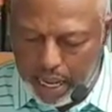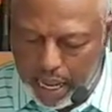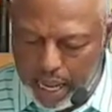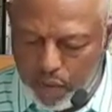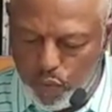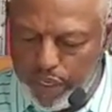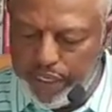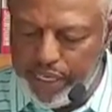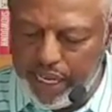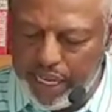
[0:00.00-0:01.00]
Edward
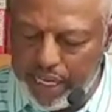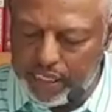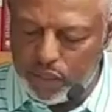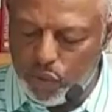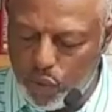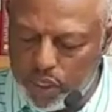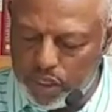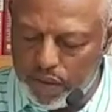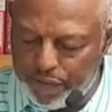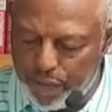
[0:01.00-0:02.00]
Diggs was
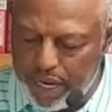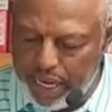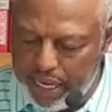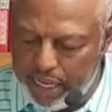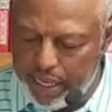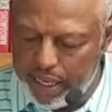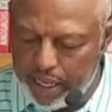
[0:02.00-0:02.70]
a freed